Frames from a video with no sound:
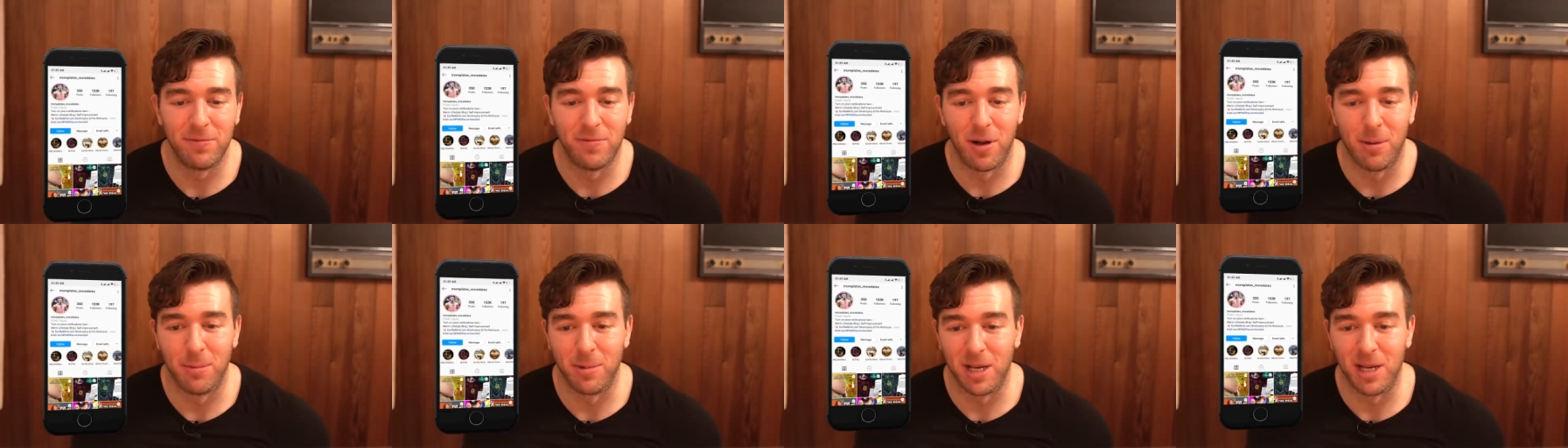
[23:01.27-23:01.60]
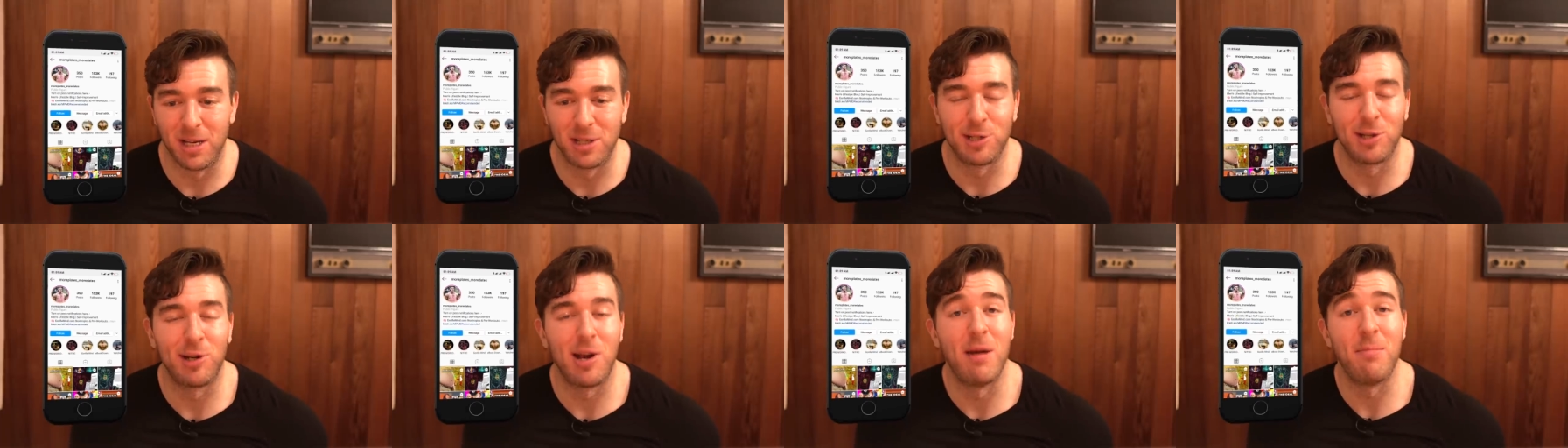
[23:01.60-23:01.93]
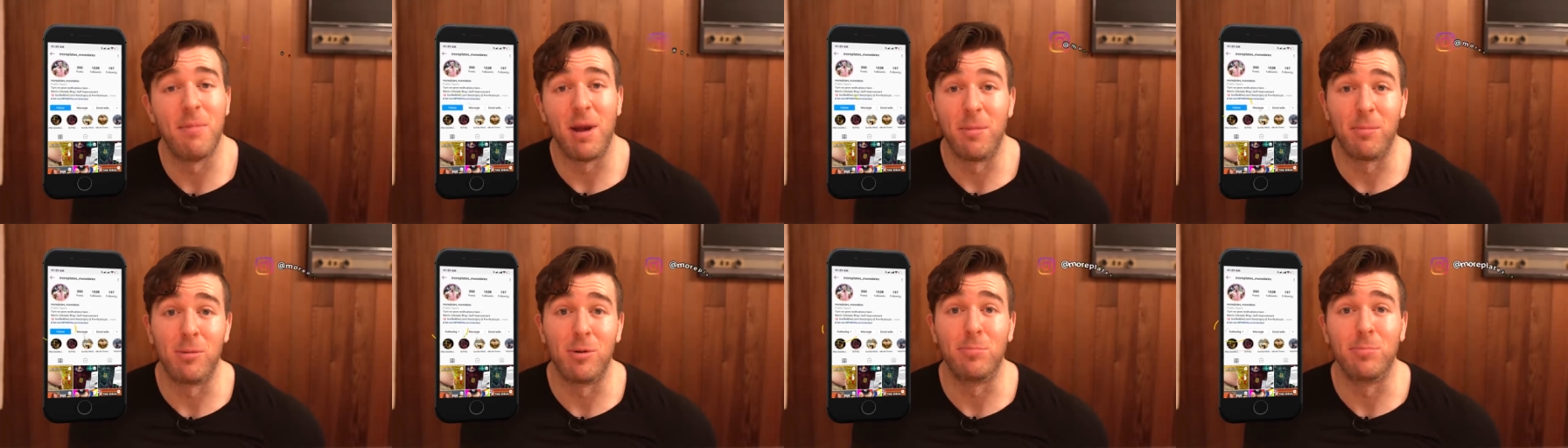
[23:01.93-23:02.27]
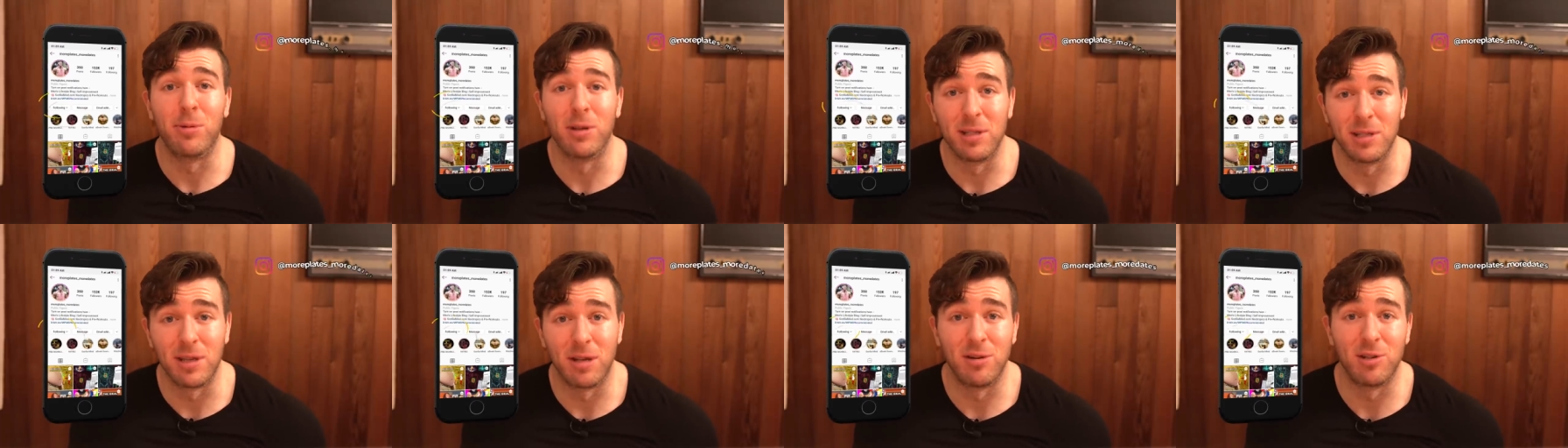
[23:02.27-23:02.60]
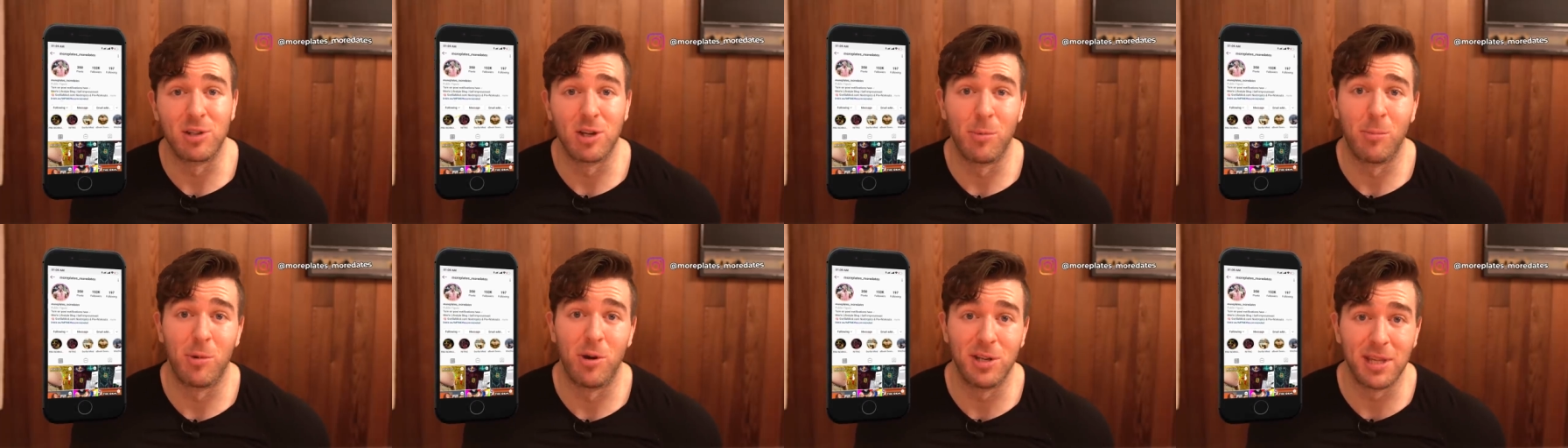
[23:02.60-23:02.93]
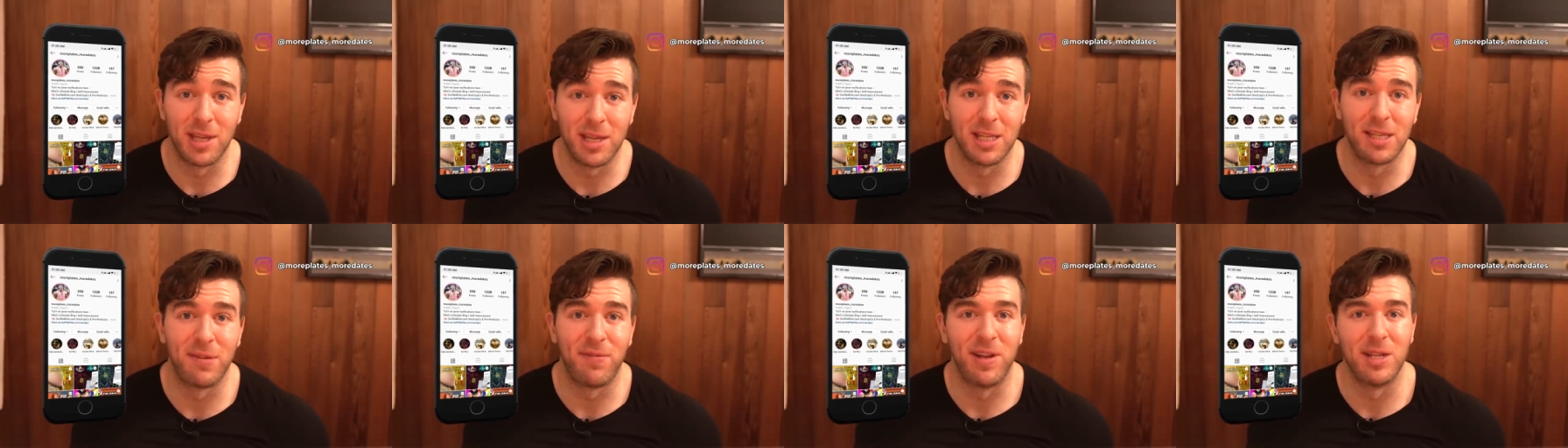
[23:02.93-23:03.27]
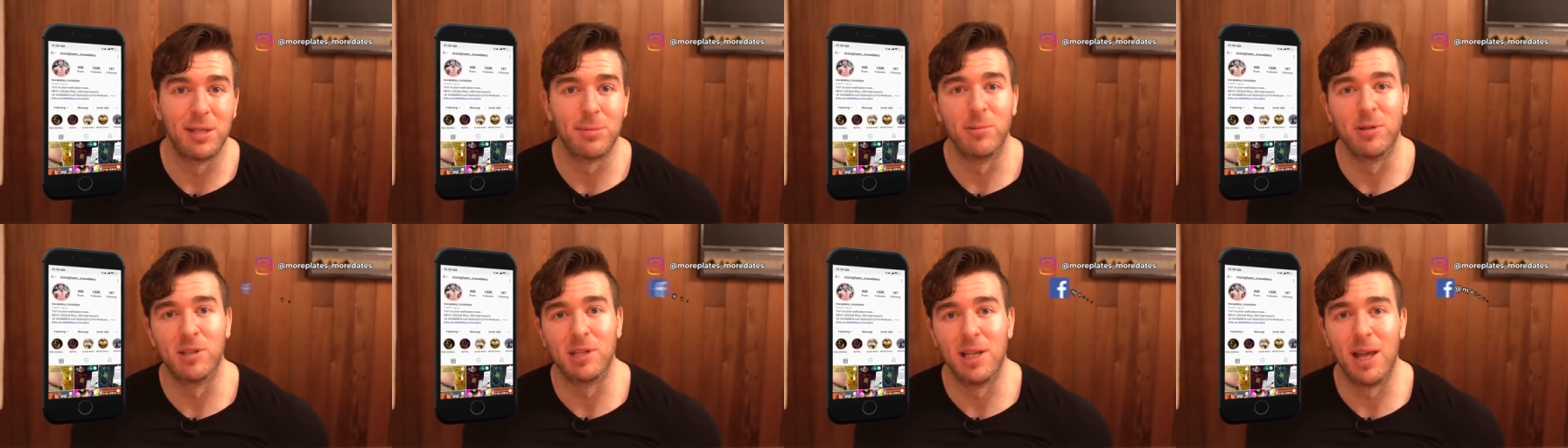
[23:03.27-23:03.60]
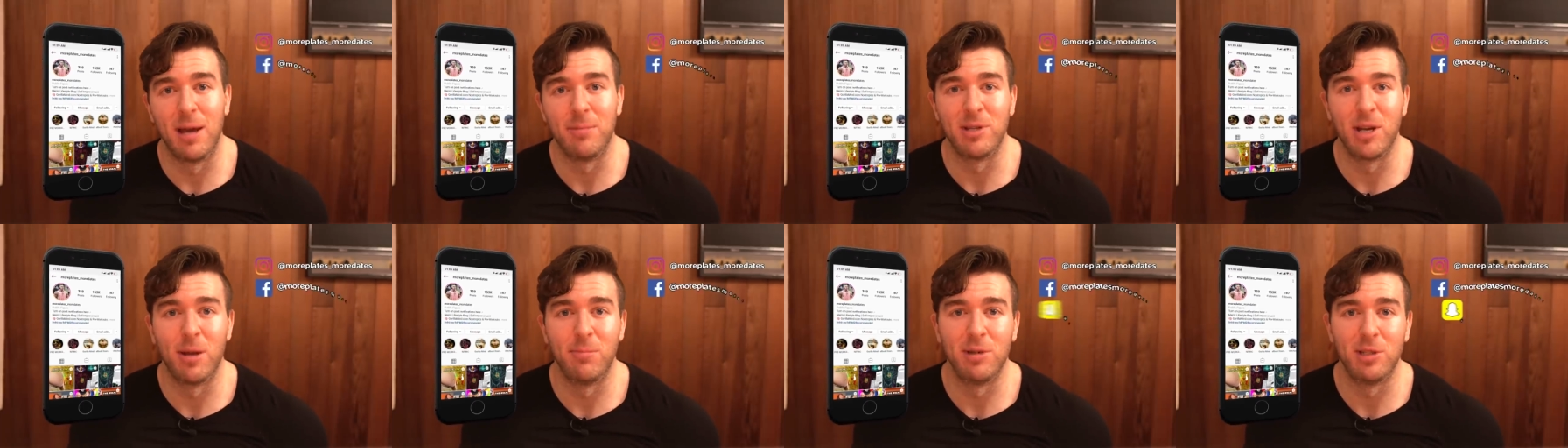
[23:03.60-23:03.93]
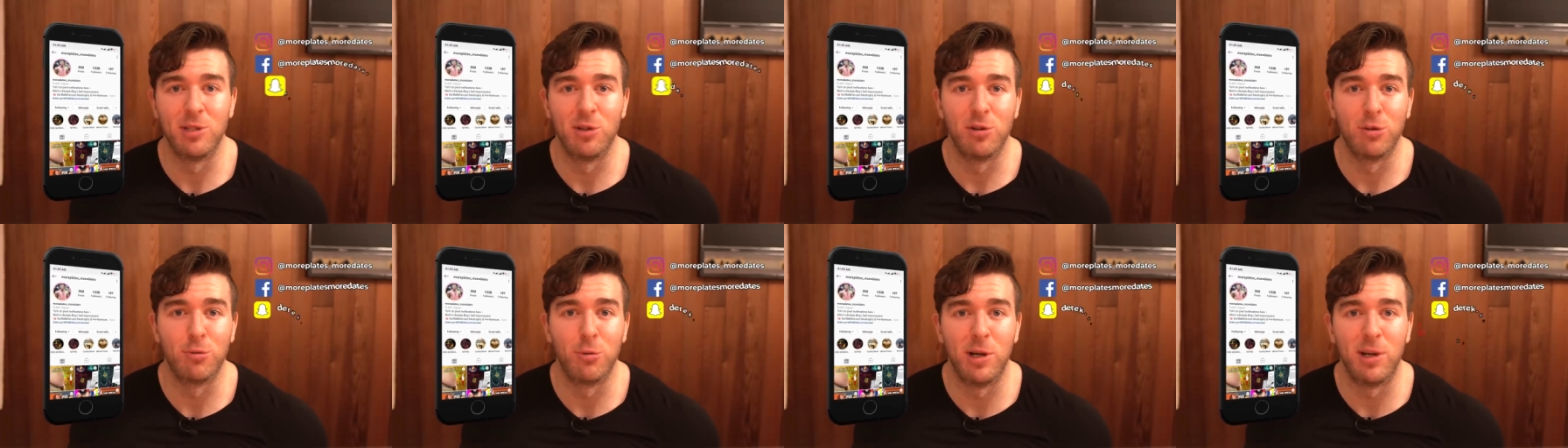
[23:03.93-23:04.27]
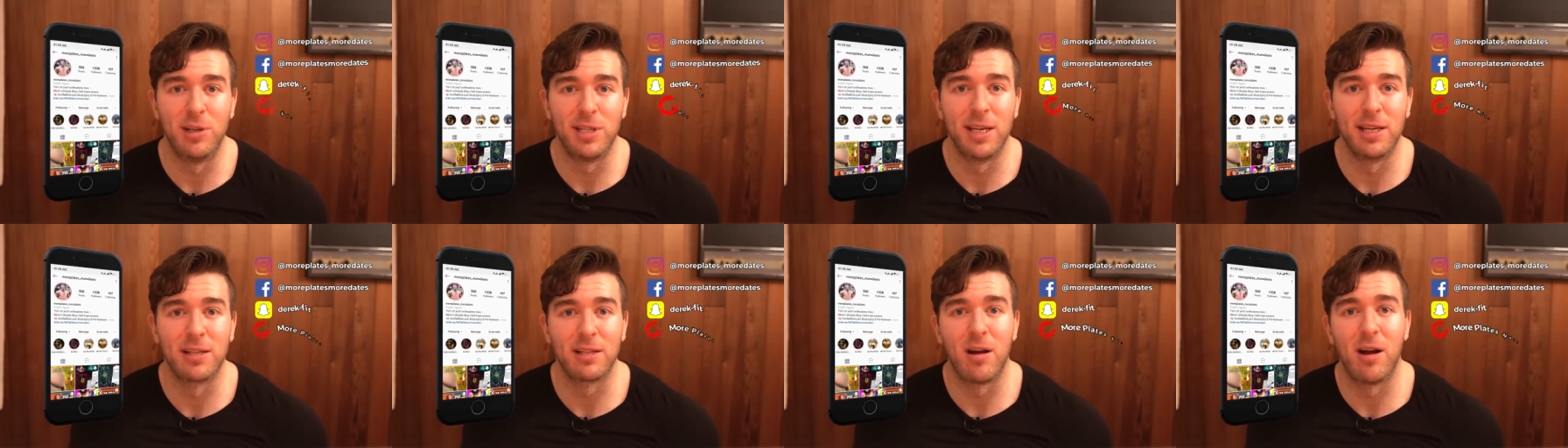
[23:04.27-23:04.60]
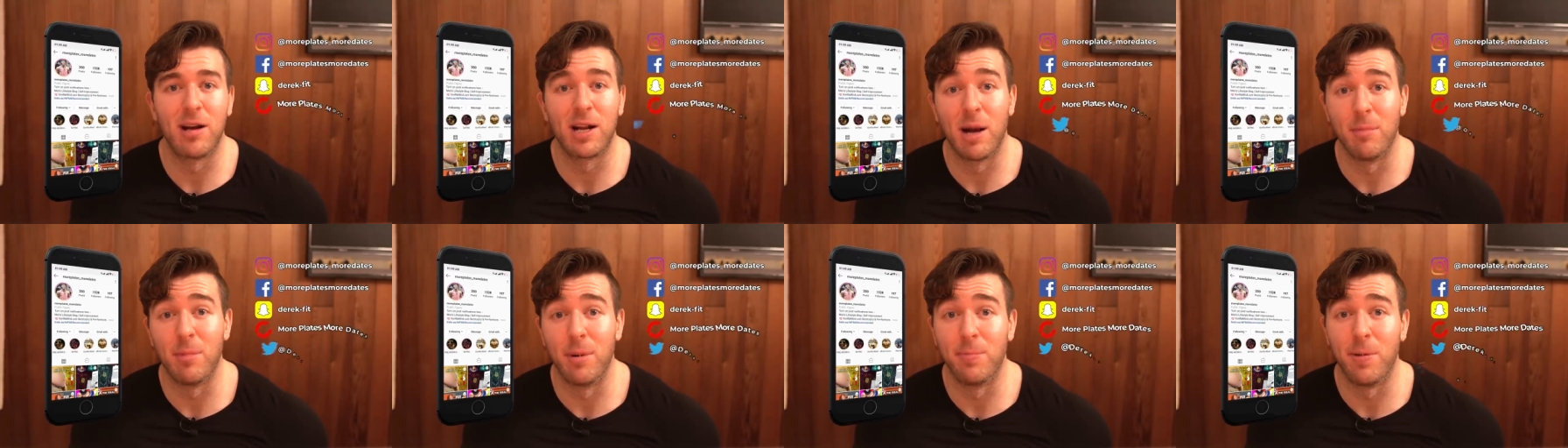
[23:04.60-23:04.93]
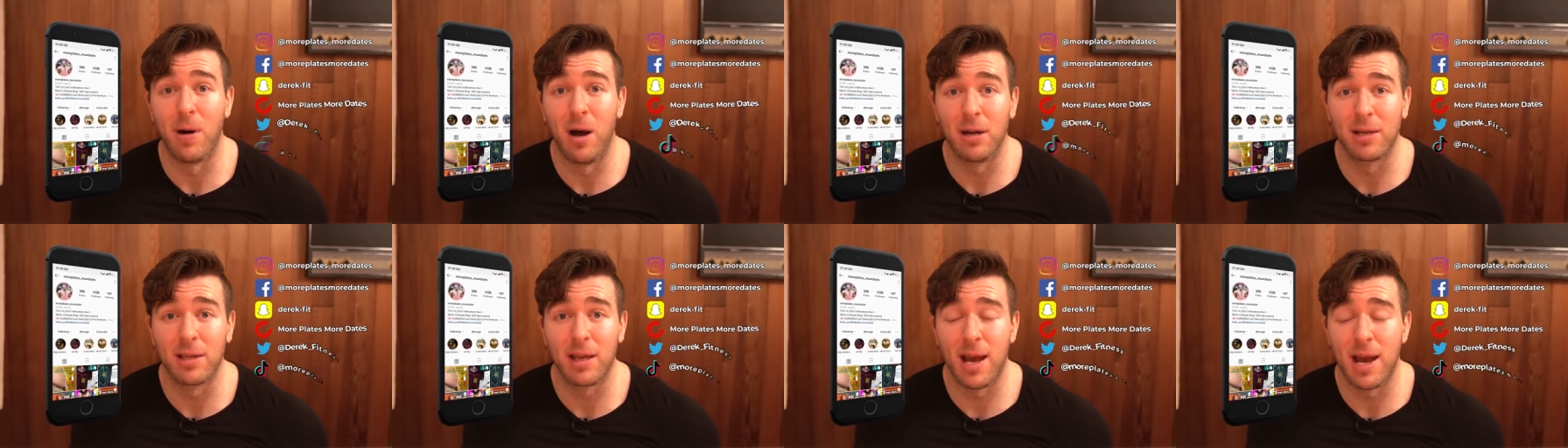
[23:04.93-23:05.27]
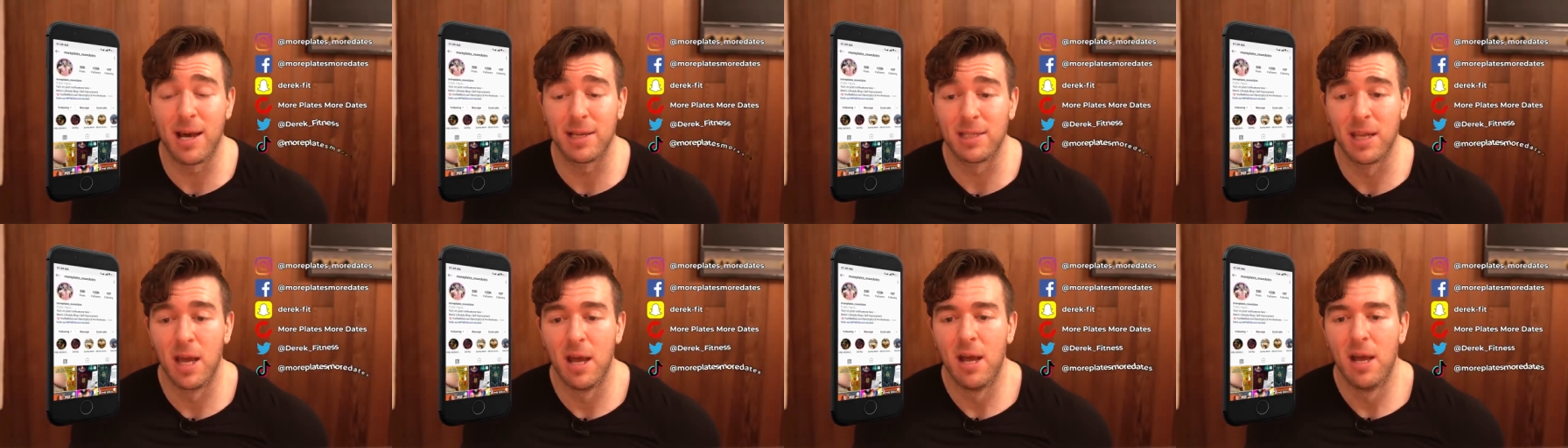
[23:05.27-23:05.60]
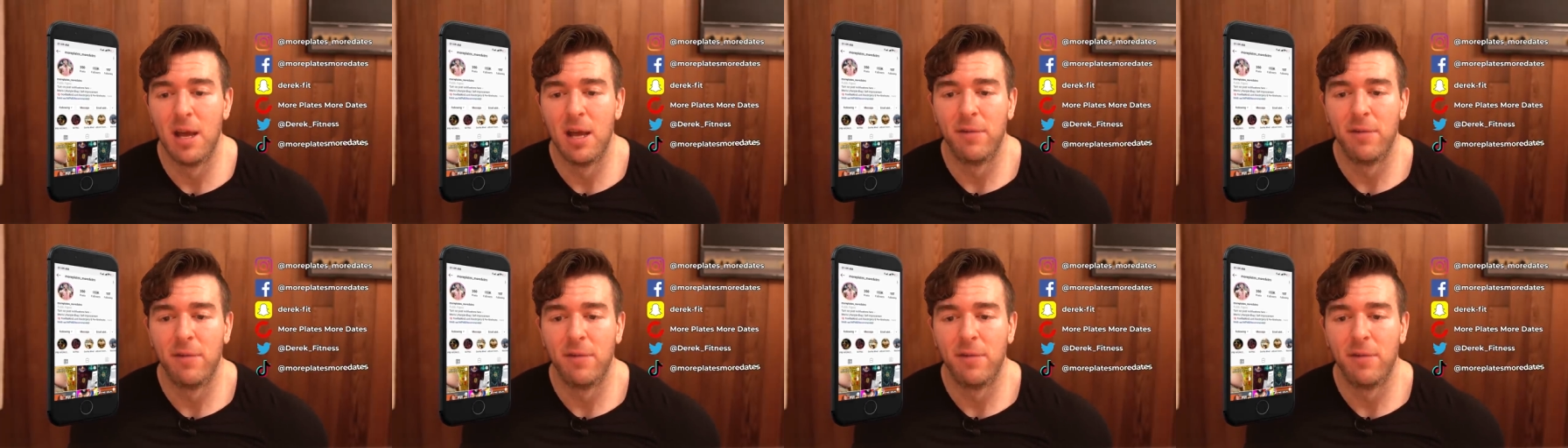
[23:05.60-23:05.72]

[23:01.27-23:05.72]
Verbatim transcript: Follow me on Instagram, at moreplates underscore more dates, Facebook, Snapchat, Bitchy, Twitter, TikTok, Apple Podcasts.